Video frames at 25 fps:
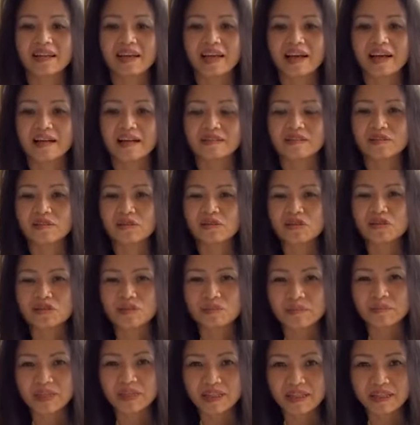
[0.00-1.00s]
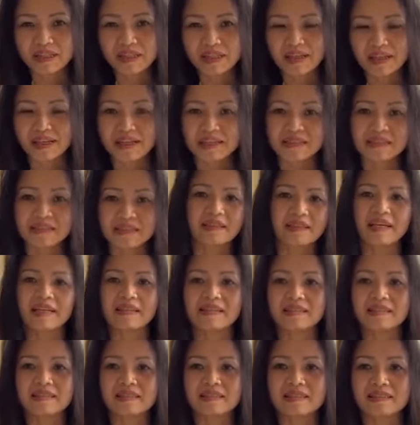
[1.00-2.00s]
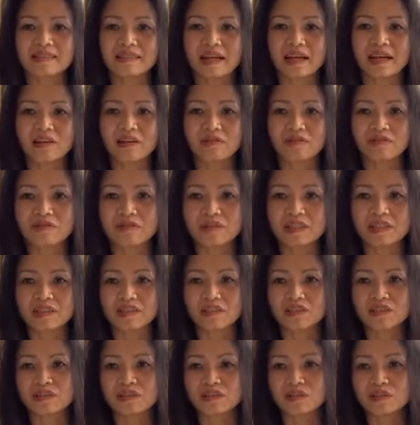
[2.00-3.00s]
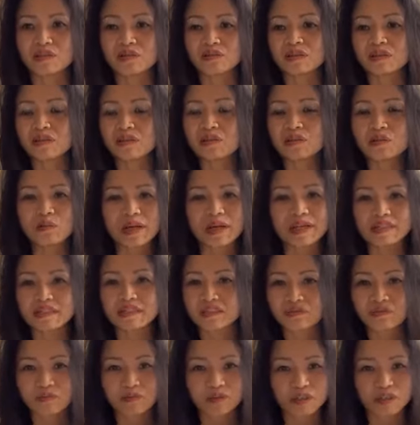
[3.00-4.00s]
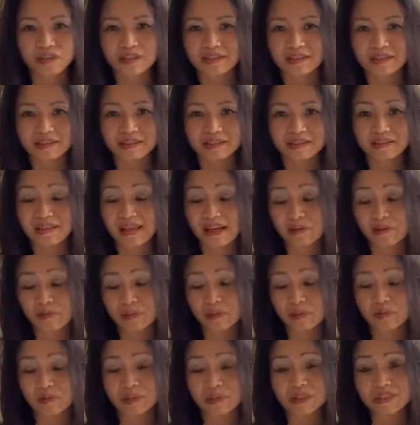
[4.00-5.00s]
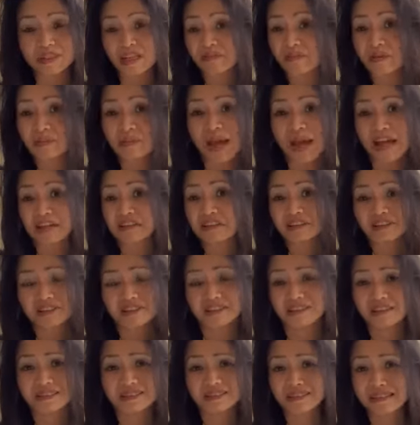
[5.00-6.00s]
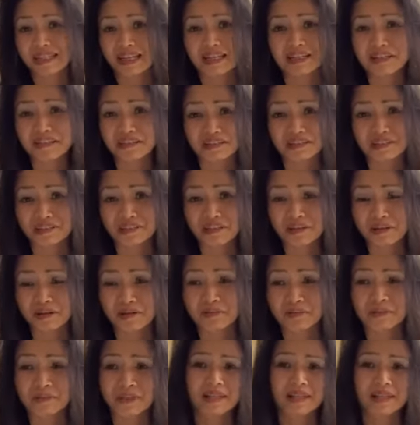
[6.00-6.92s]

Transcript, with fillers: Uh, social media has lent itself into new ways of working that we wouldn't have imagined ten years ago.